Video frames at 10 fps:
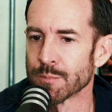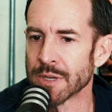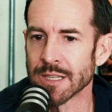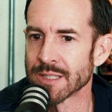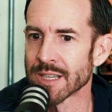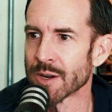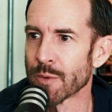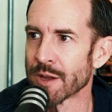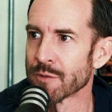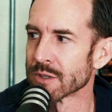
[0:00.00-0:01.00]
being sent
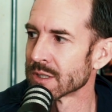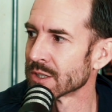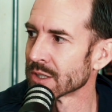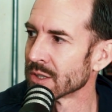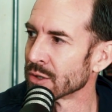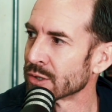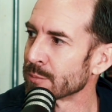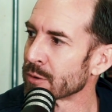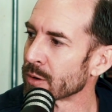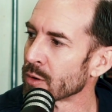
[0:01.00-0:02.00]
away for such a
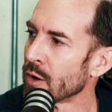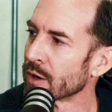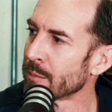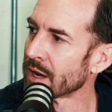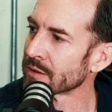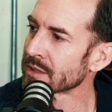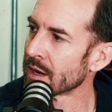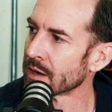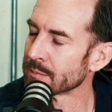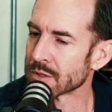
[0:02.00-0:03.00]
super long amount of
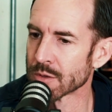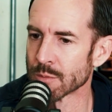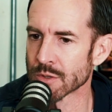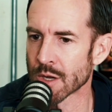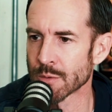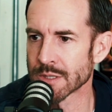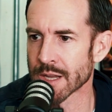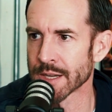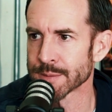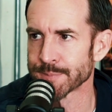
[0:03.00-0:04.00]
time. So it was always
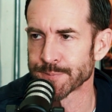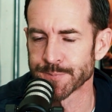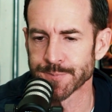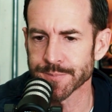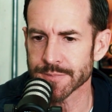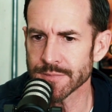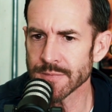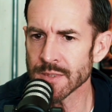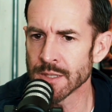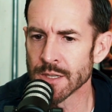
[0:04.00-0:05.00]
like,
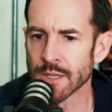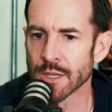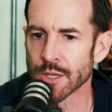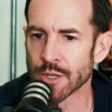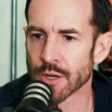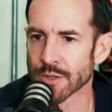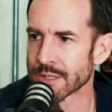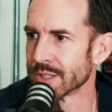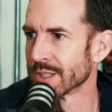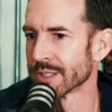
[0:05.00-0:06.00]

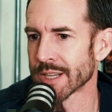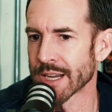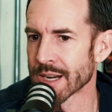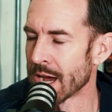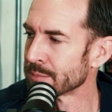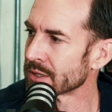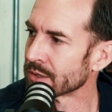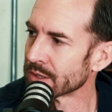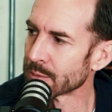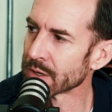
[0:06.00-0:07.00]
this is just like an
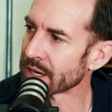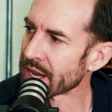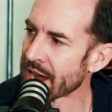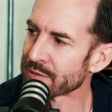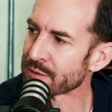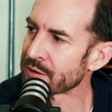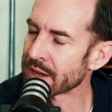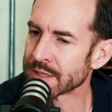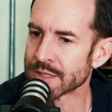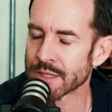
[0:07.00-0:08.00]
obstacle that we're going to have to
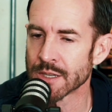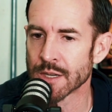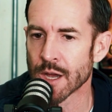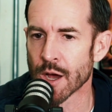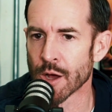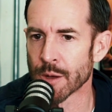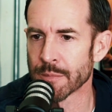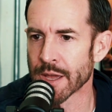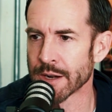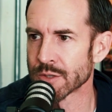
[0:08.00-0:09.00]
face.
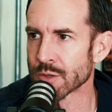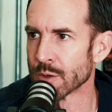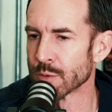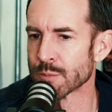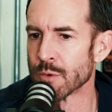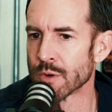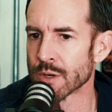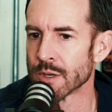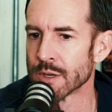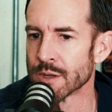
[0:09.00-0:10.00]
And so it was
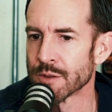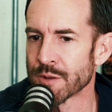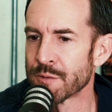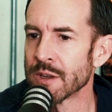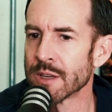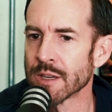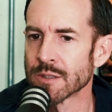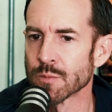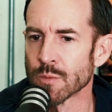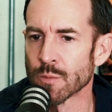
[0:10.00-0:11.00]
more, the
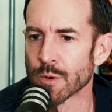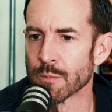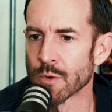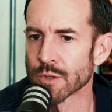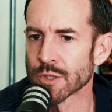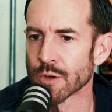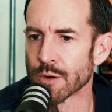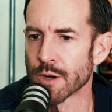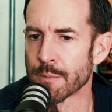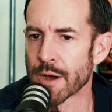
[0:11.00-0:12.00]
feelings were more
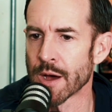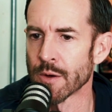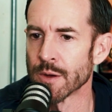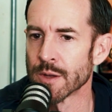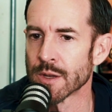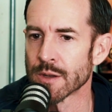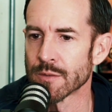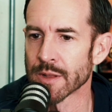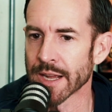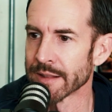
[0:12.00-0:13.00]
so about
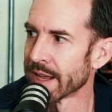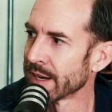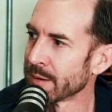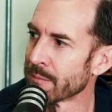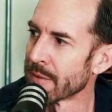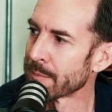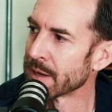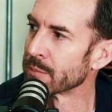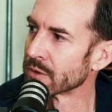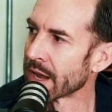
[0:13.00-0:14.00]
like letting my
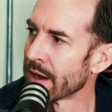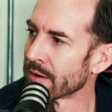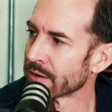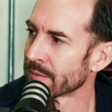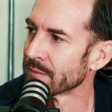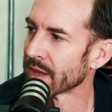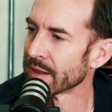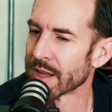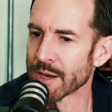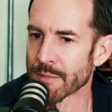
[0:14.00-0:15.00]
people down,
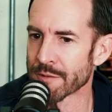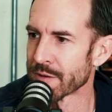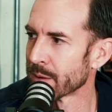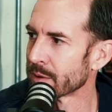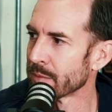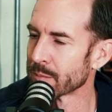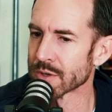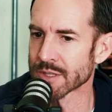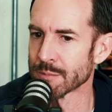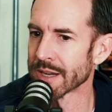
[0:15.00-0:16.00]
letting my family
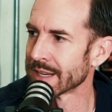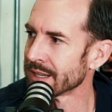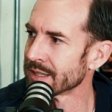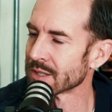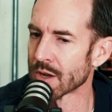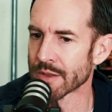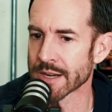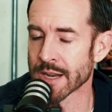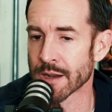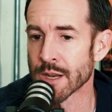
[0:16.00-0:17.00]
members and my kids and all
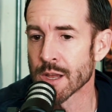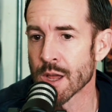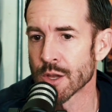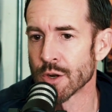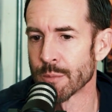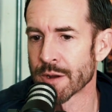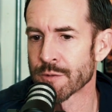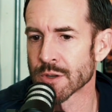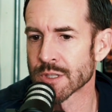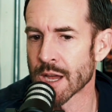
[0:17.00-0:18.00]
that down. My
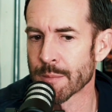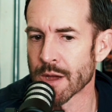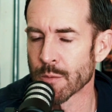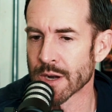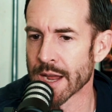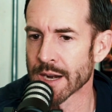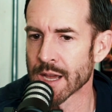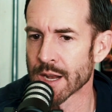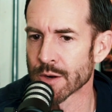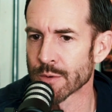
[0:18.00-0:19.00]
first time when I had
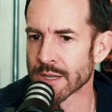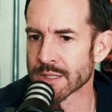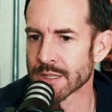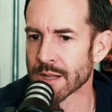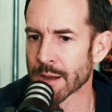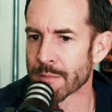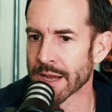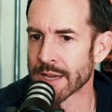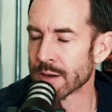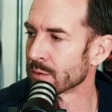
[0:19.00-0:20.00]
gotten arrested, like
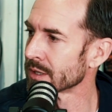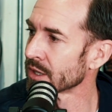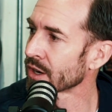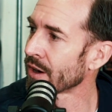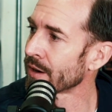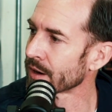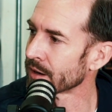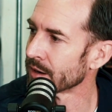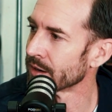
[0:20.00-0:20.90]
my kid was in the car.